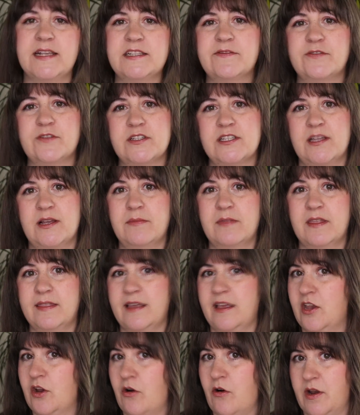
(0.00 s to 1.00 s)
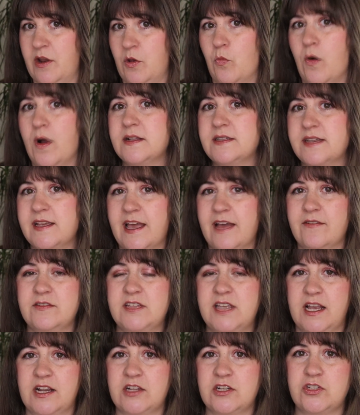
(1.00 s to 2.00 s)
nice for something that you already want to
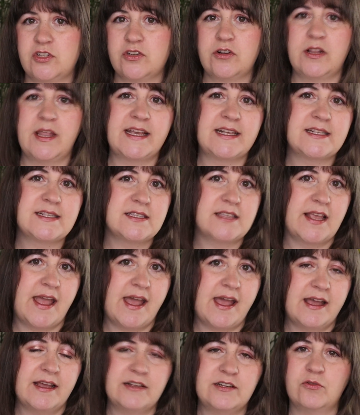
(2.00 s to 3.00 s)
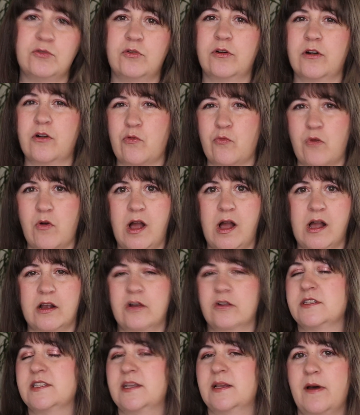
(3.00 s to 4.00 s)
have texture, like sand or a
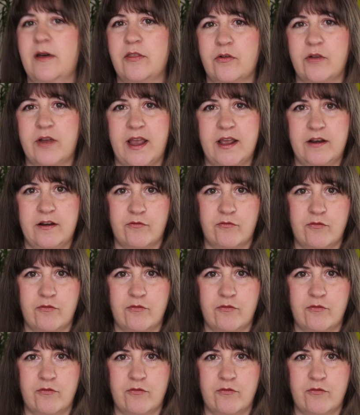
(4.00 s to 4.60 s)
rock or some other